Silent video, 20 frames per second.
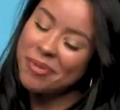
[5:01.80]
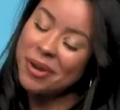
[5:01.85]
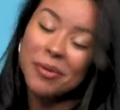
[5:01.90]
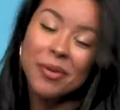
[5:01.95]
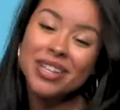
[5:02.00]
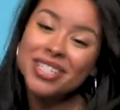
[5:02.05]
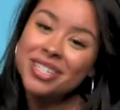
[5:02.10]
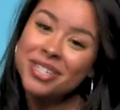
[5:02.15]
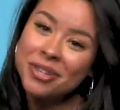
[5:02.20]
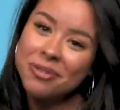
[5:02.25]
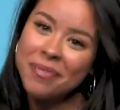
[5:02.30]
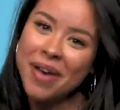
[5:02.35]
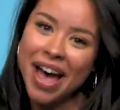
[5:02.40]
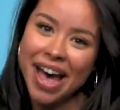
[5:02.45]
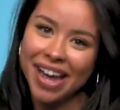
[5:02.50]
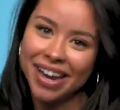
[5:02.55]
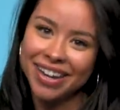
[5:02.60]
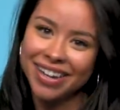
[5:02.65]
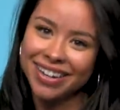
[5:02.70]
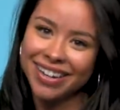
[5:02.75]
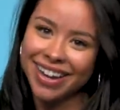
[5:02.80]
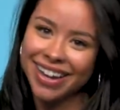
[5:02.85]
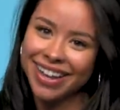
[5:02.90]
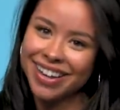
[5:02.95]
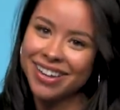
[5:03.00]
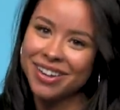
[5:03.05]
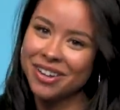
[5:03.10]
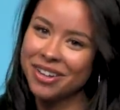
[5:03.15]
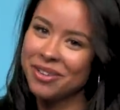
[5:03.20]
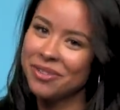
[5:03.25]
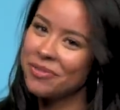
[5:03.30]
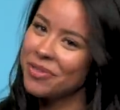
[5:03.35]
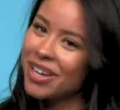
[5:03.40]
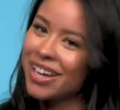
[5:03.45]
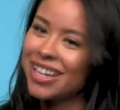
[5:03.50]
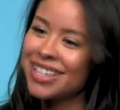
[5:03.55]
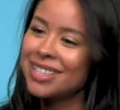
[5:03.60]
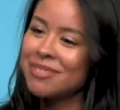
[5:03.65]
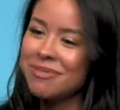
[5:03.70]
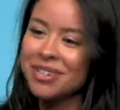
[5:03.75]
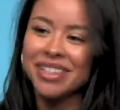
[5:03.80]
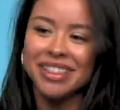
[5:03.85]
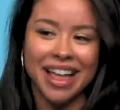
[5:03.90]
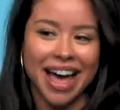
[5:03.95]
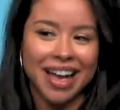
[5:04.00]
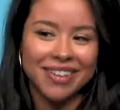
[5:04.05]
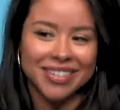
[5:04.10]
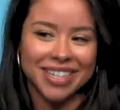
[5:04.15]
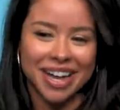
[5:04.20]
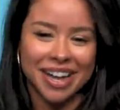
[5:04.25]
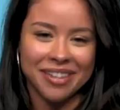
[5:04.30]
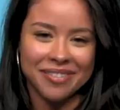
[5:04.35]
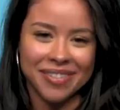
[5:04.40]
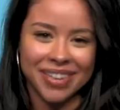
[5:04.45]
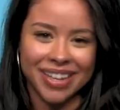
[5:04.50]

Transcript: but it wasn't too bad. And you, we got some good laughs out of